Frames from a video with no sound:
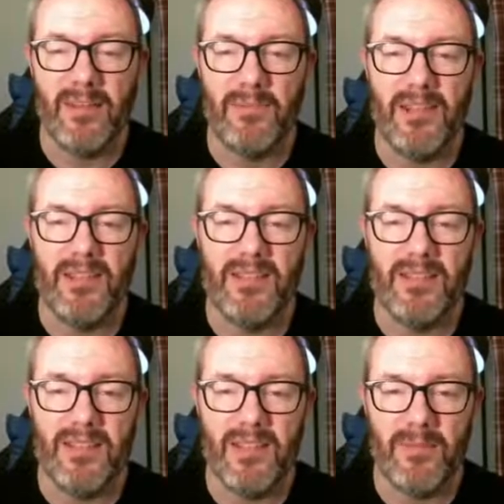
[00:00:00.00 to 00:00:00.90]
place
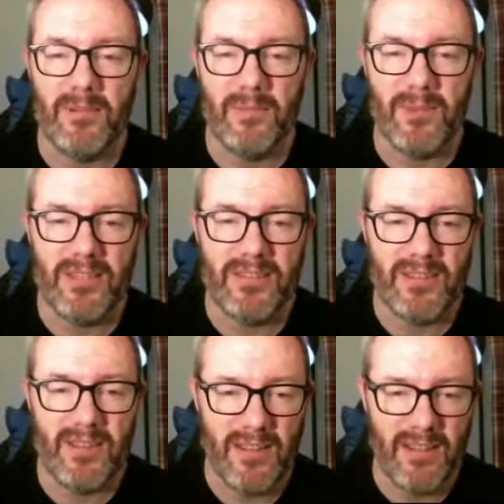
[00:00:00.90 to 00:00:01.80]
in a couple of weeks'
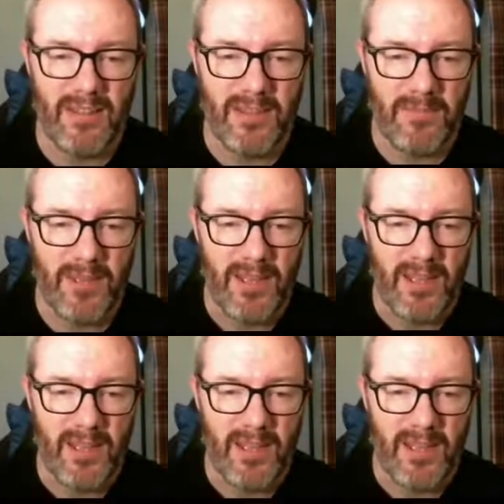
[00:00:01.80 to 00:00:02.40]
time.